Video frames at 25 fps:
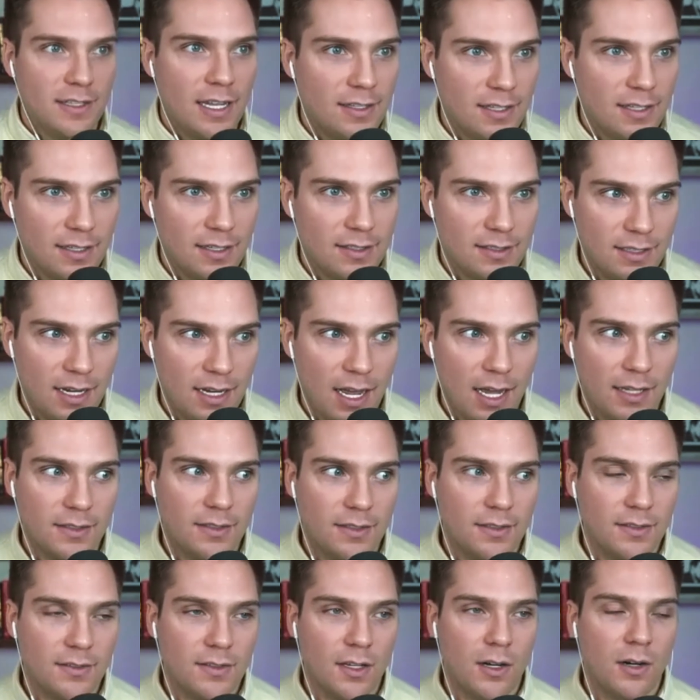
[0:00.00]
It's
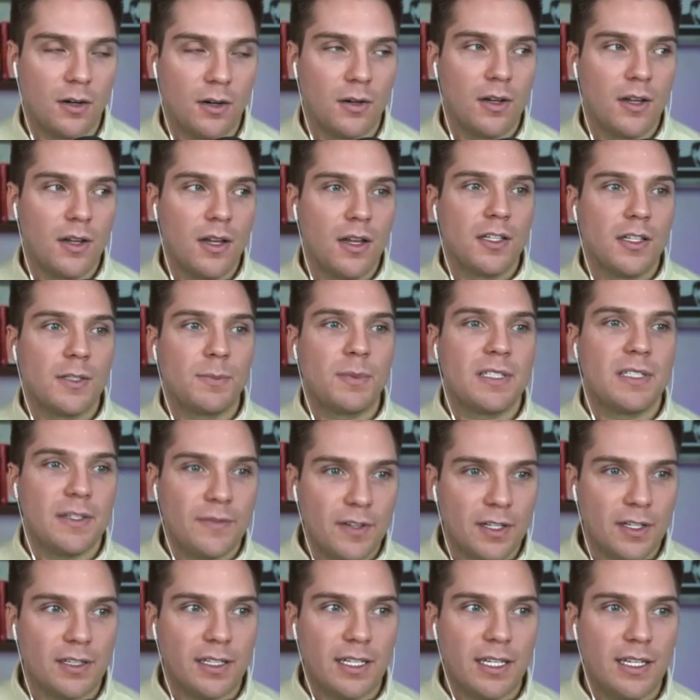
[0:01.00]
nuts. So
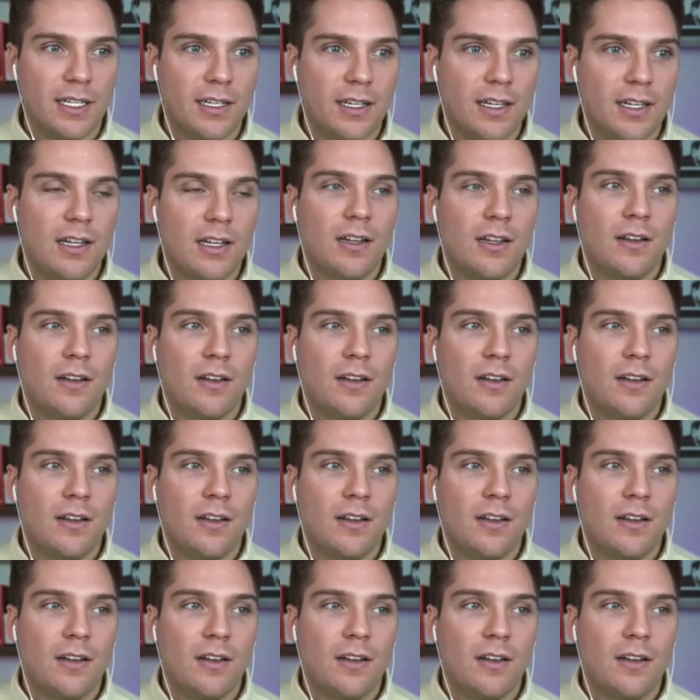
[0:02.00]
specifically,